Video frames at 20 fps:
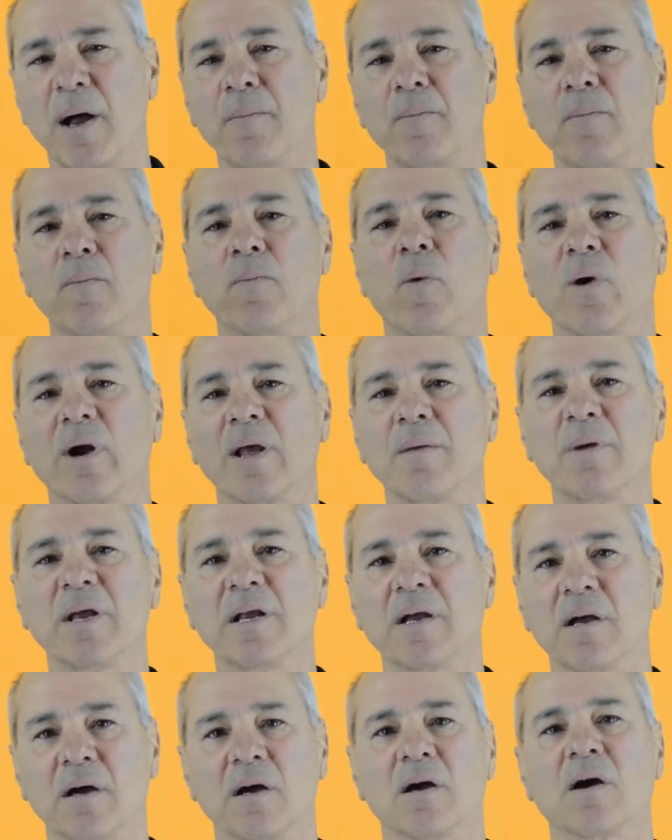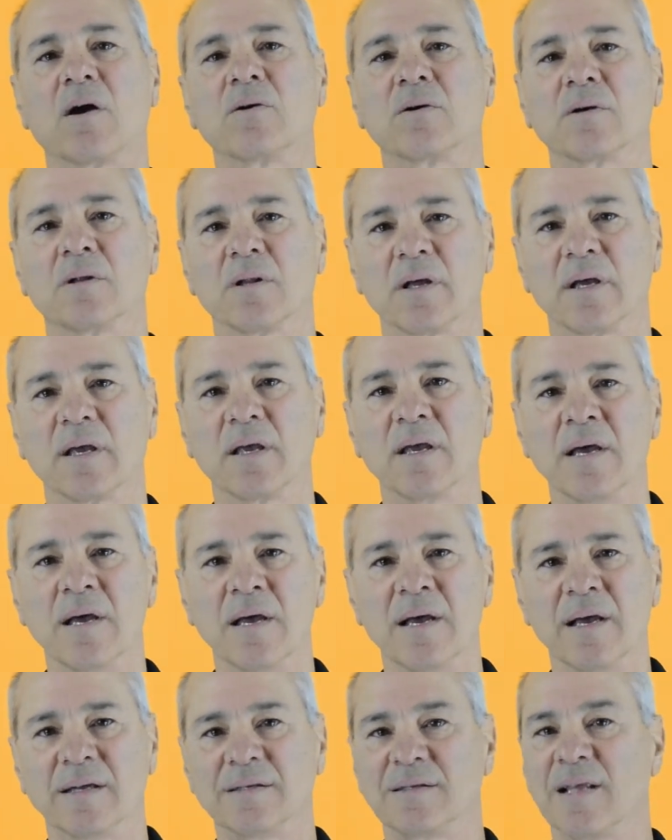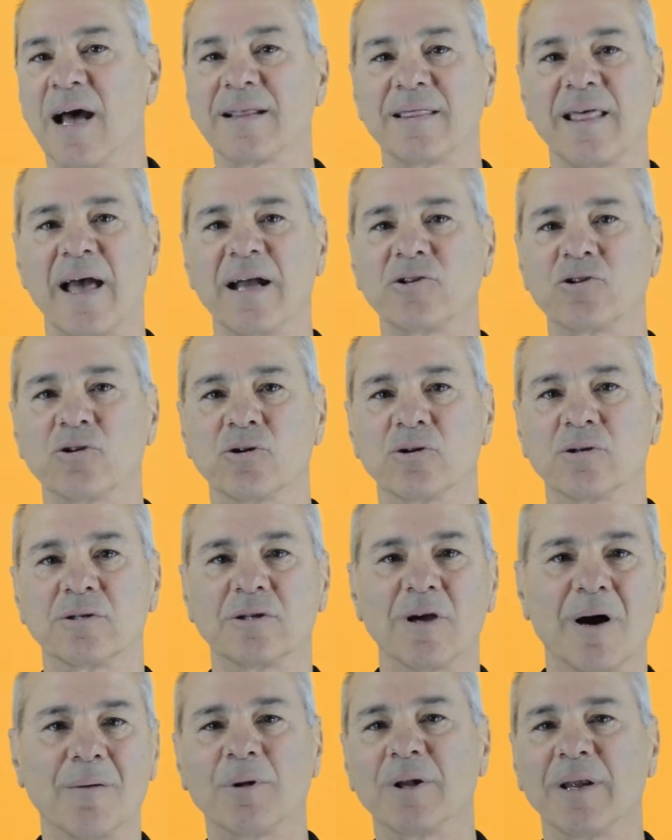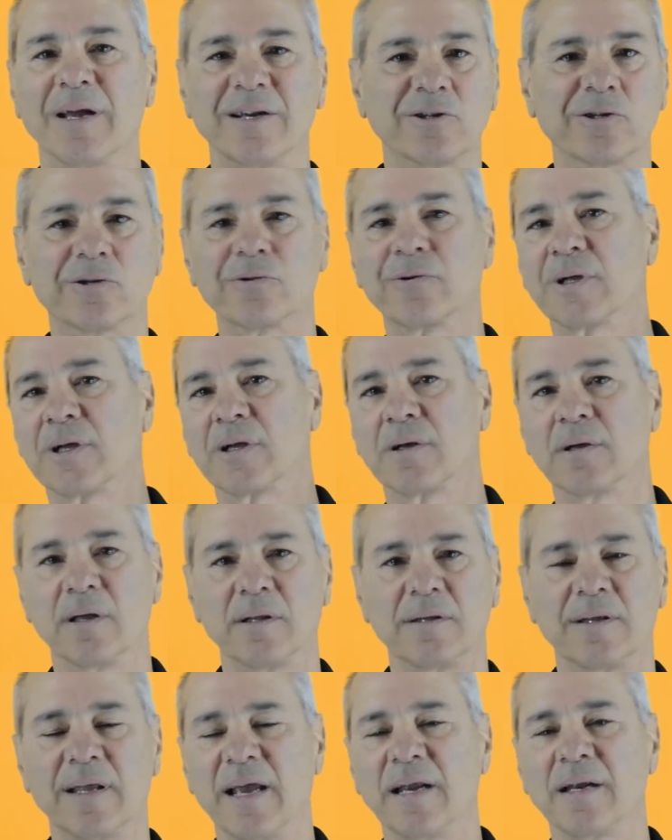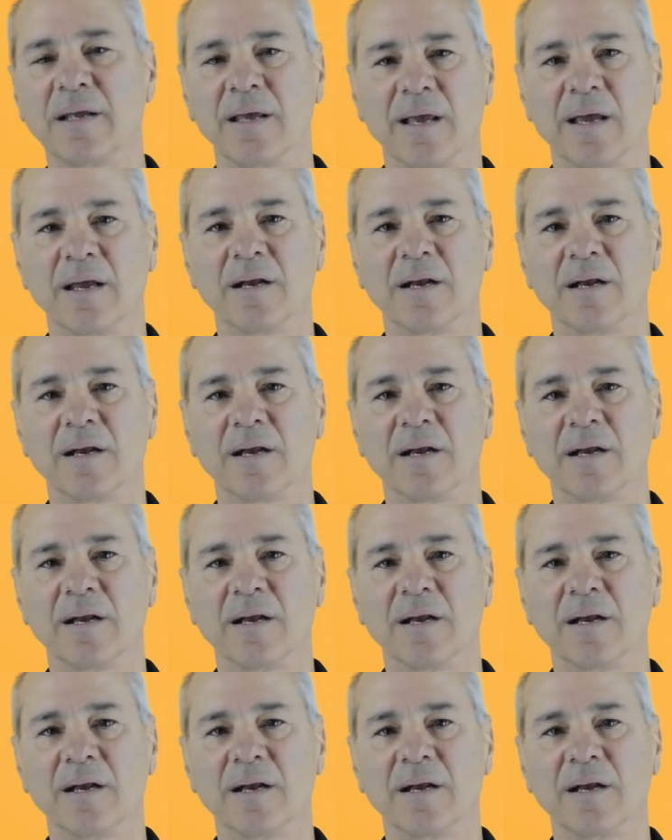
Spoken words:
By what I mean concurrently is not that you're double entering data